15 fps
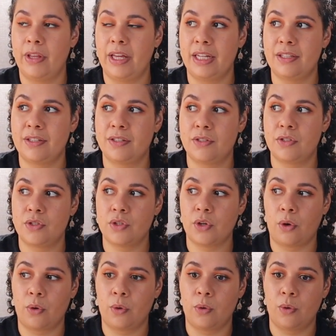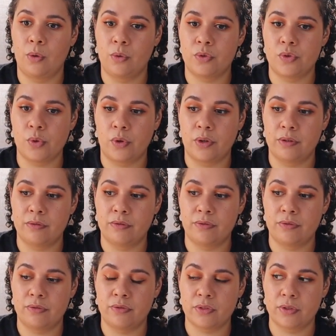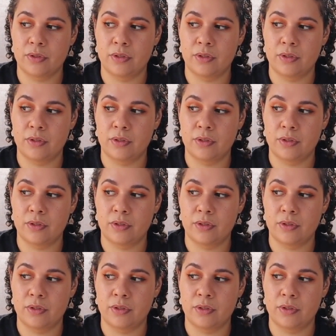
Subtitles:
it's so sort of